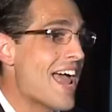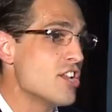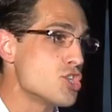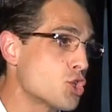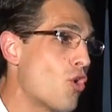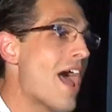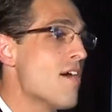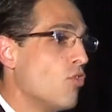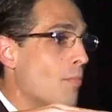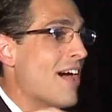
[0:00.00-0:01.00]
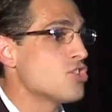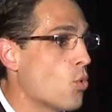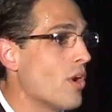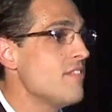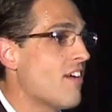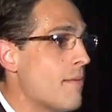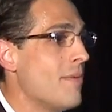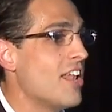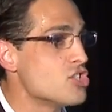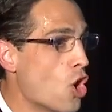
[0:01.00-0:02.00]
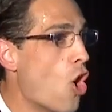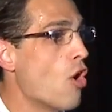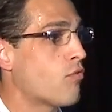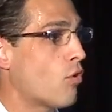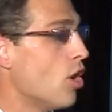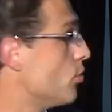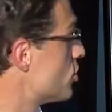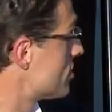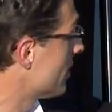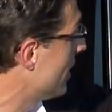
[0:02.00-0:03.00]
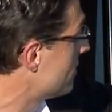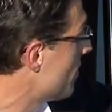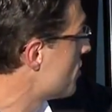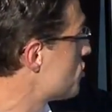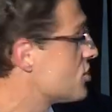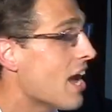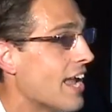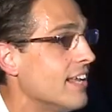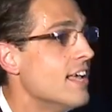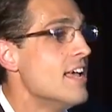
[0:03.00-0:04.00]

to travel about 25 minutes off-road just to get to this site.